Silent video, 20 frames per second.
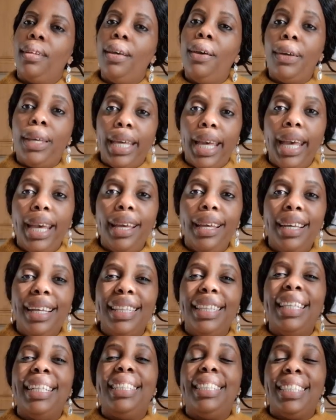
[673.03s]
Okay?
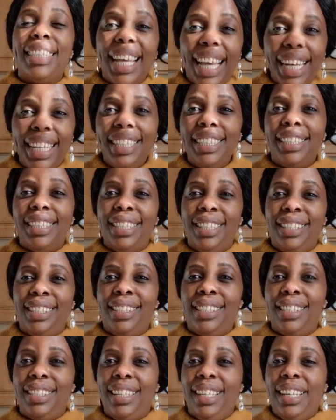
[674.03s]
The challenges,
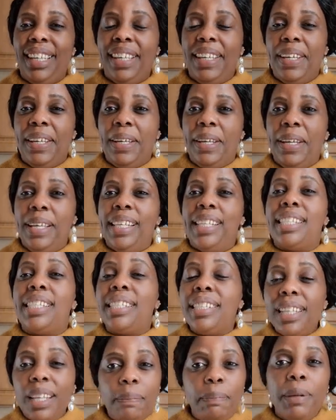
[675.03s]

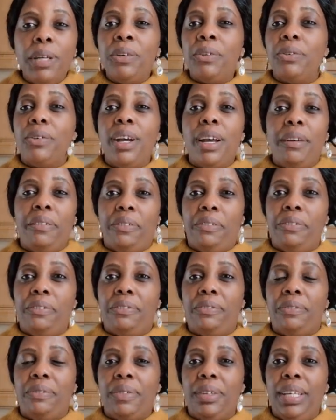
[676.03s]
sleeping
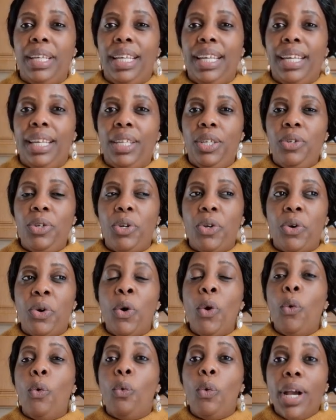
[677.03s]
rough, you know,
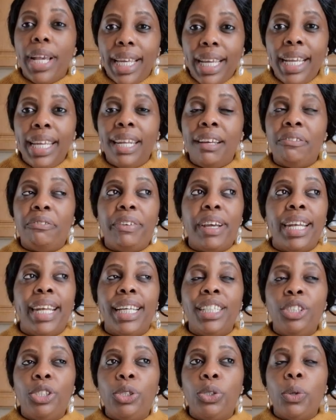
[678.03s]
working in a
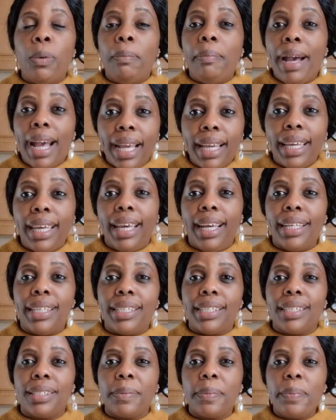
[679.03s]
financial
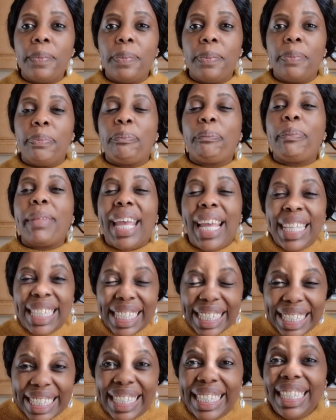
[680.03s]
market and
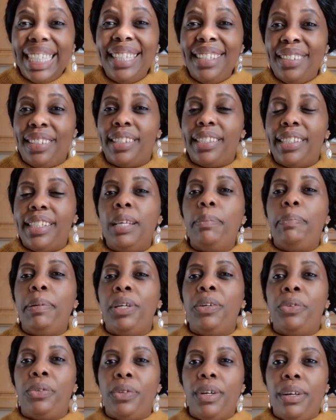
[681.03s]
still
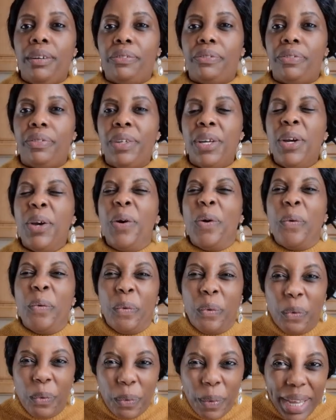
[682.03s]
sleeping rough
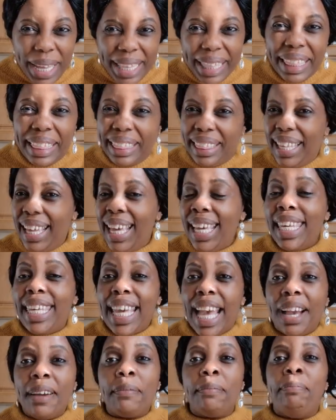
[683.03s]
with a
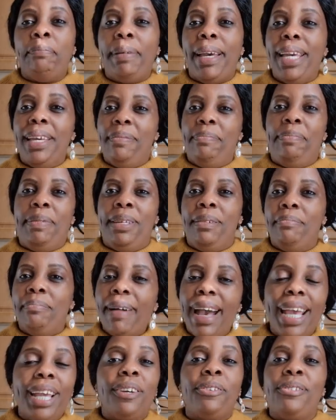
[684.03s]
young baby.
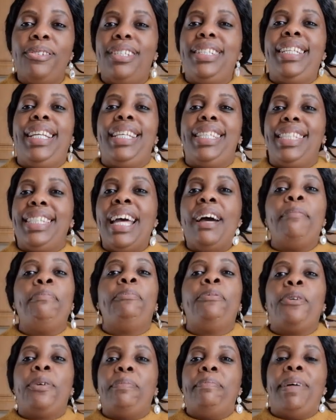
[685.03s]
My goodness, that
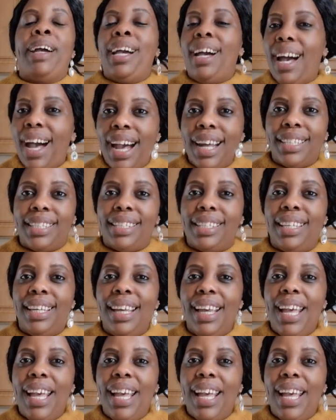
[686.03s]
broke my heart.